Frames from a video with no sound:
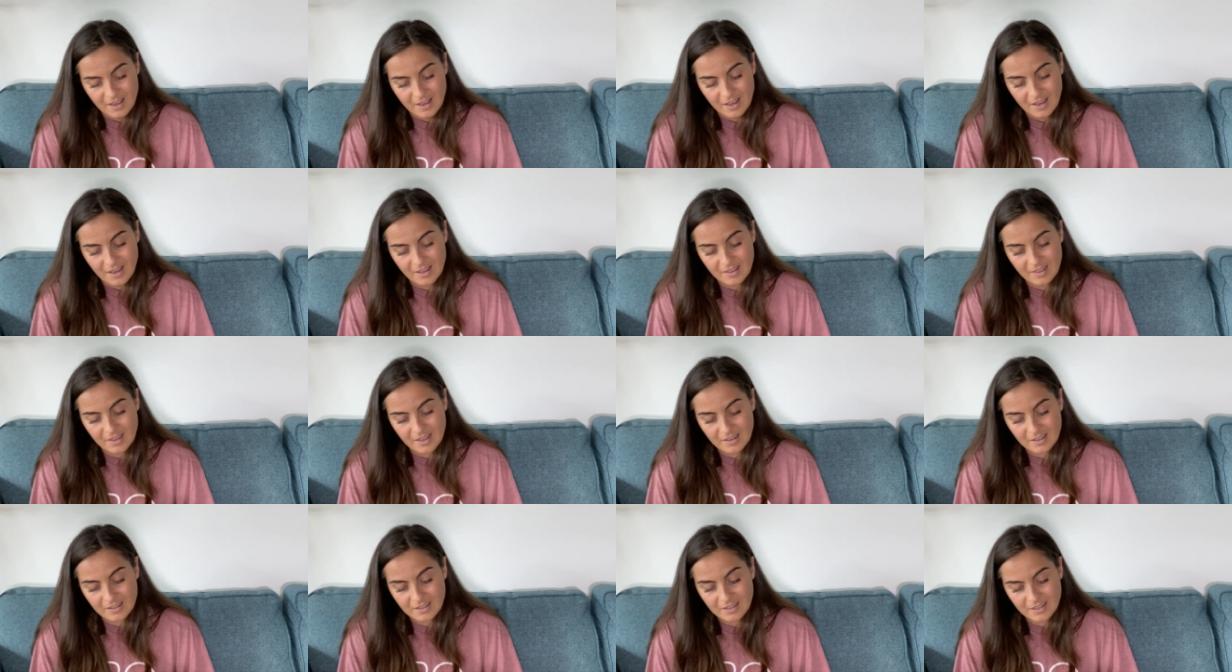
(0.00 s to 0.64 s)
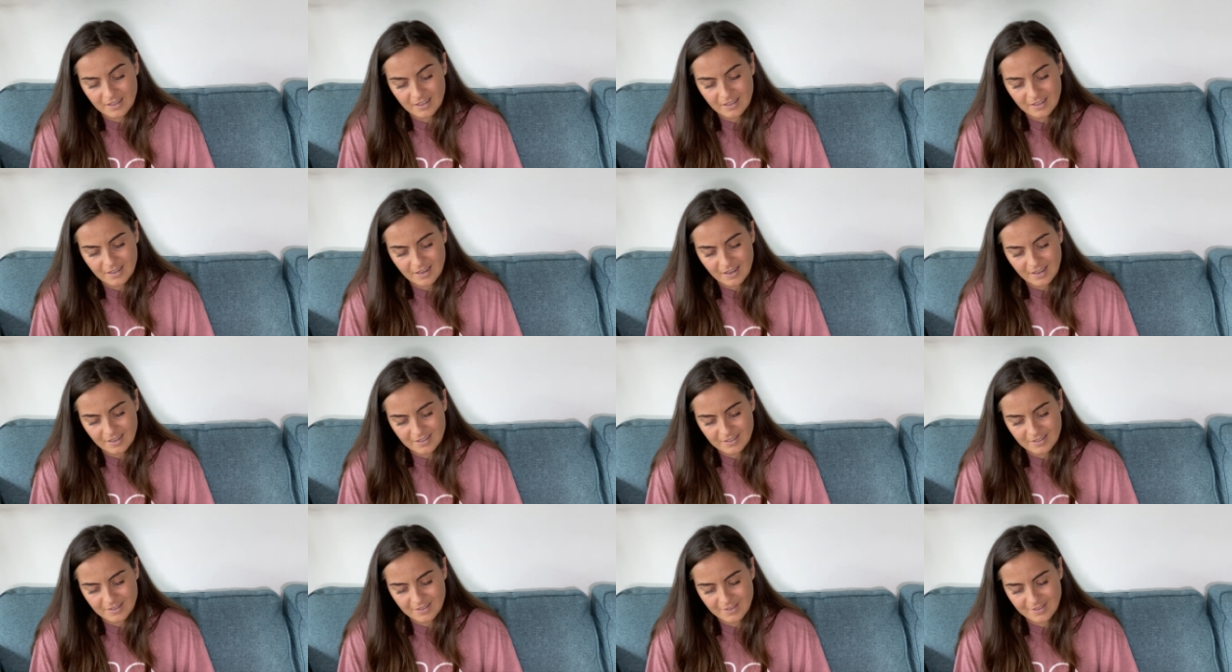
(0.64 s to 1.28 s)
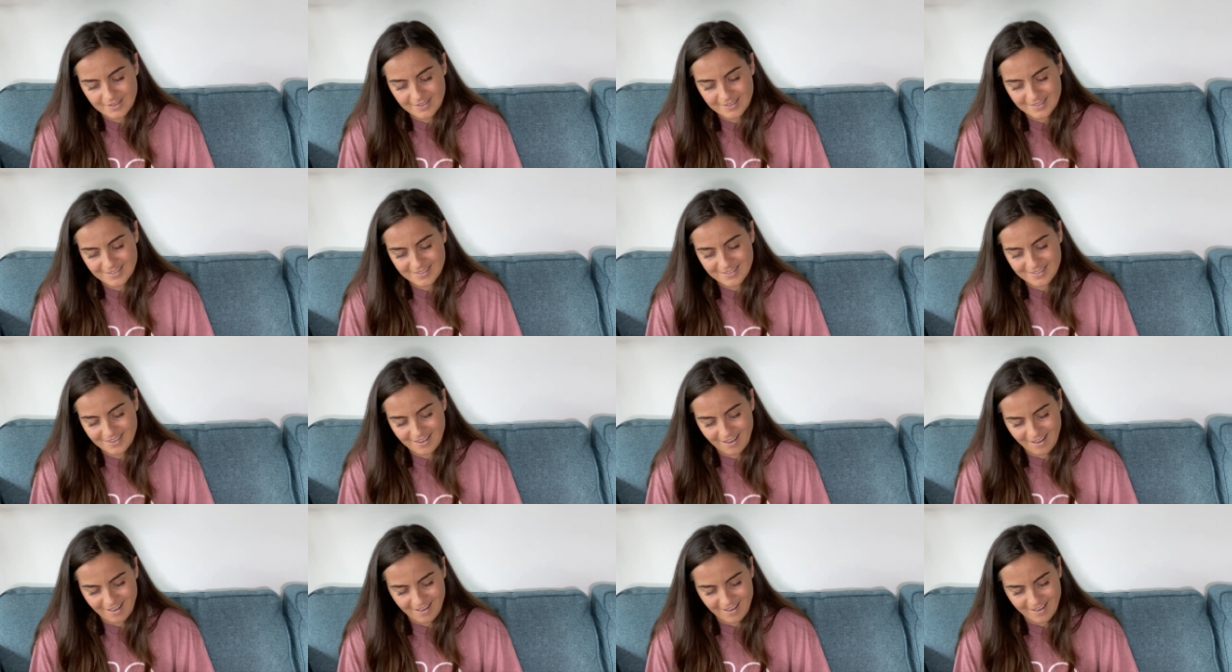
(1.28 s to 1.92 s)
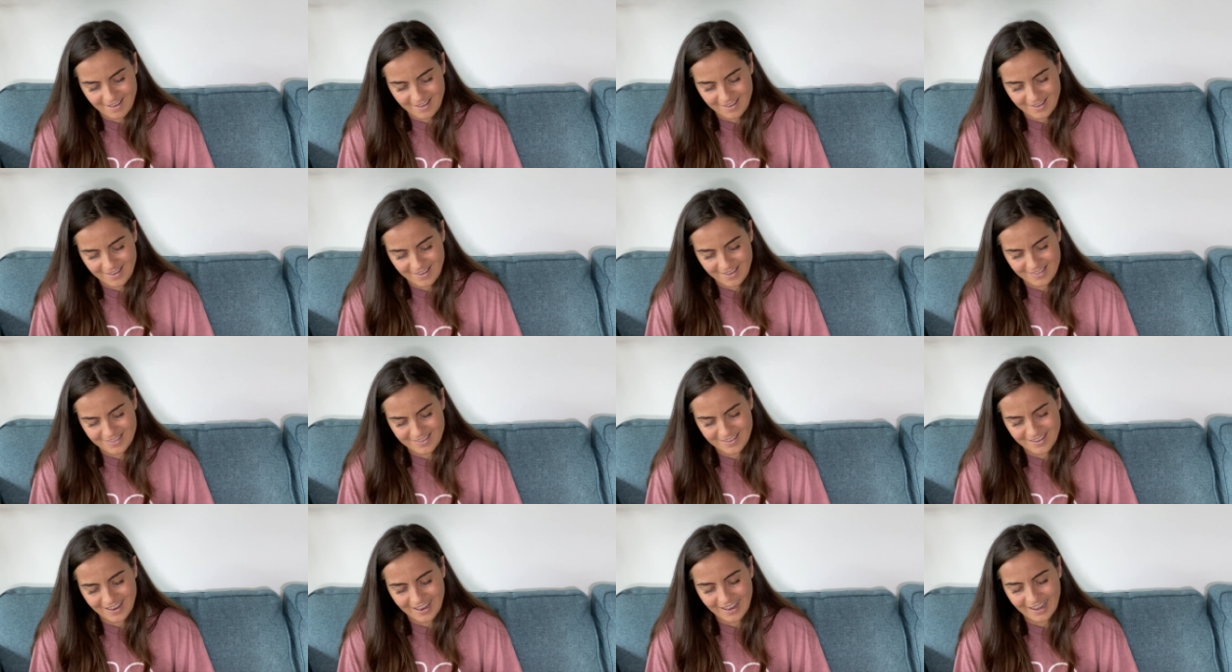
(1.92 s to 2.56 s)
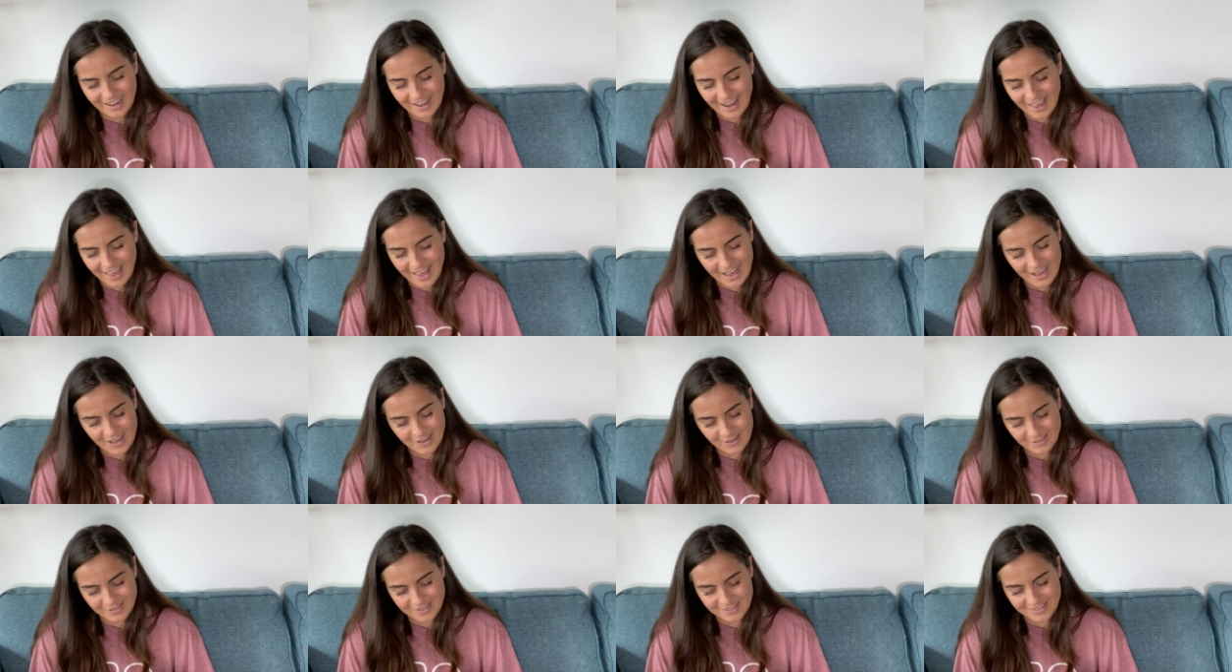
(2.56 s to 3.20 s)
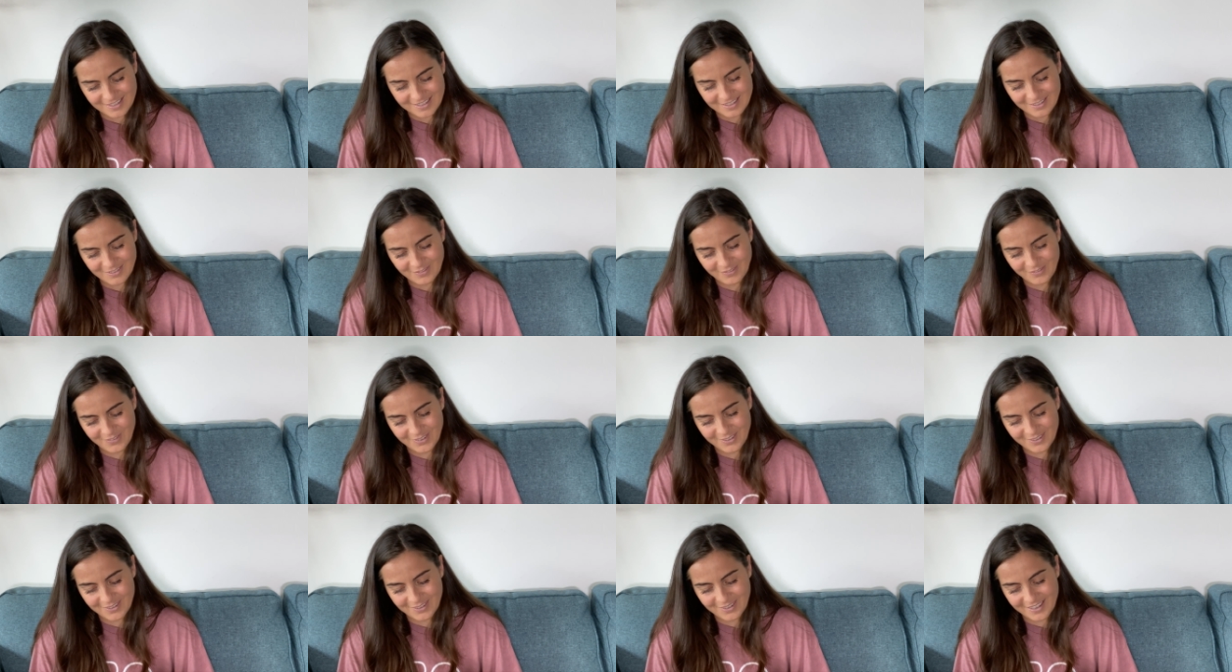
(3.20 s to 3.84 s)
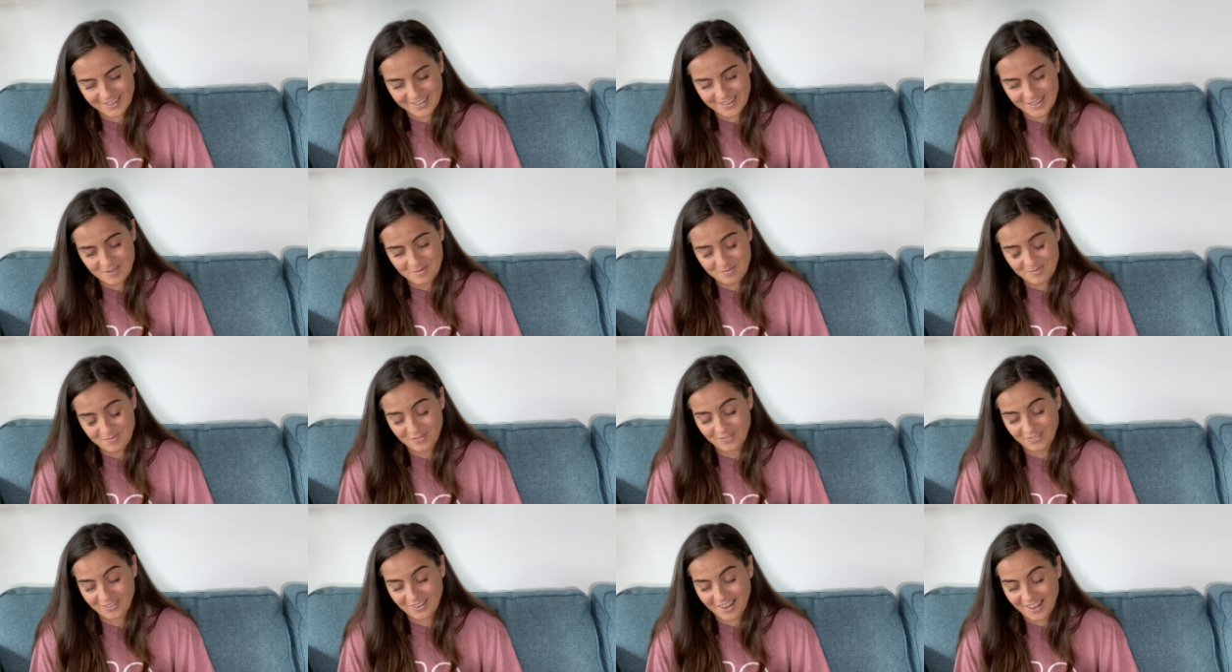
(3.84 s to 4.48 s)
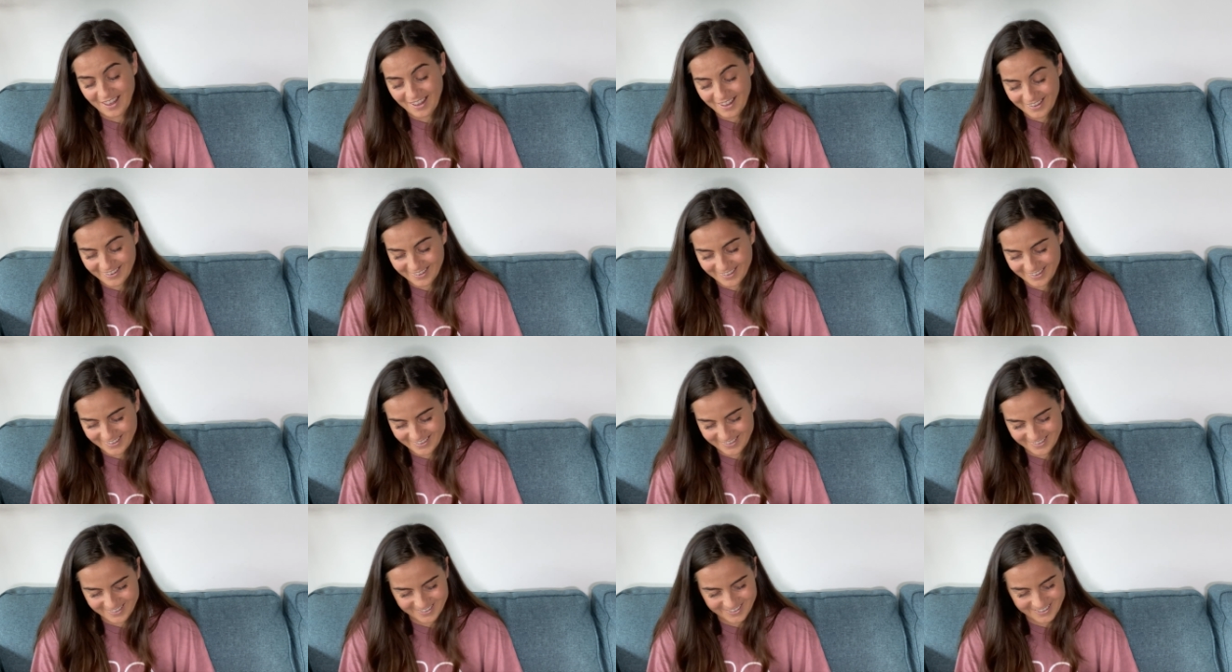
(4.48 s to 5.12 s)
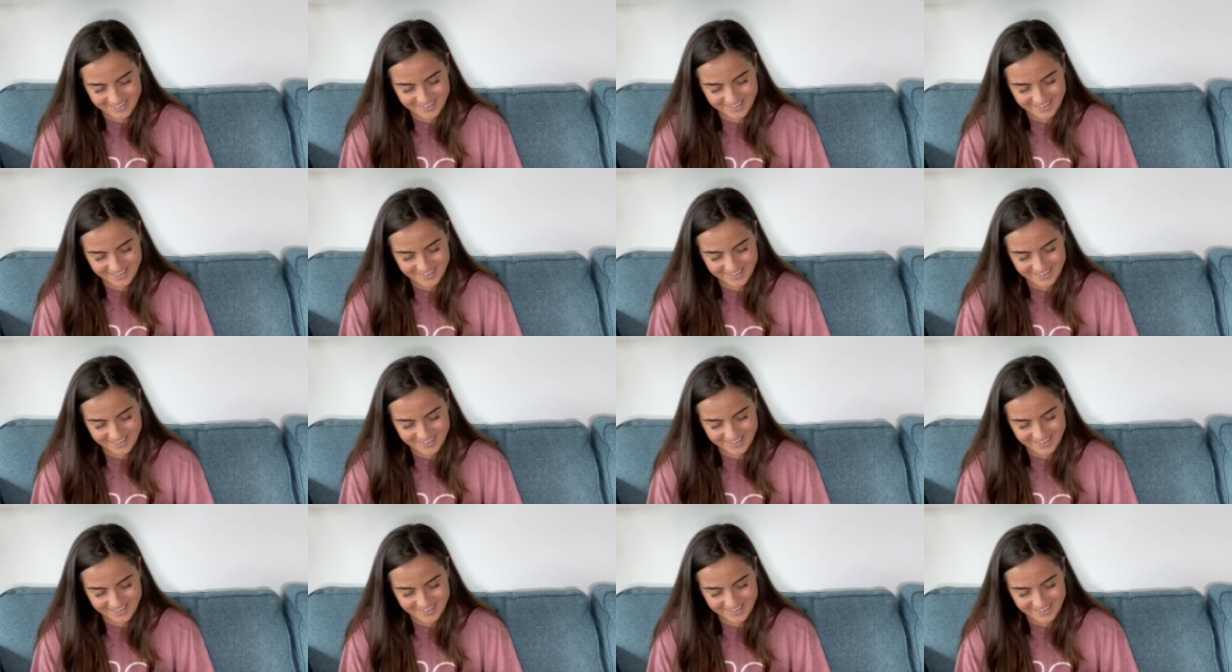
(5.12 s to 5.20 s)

I then connect to the sky and the clouds and feel like I'm flying.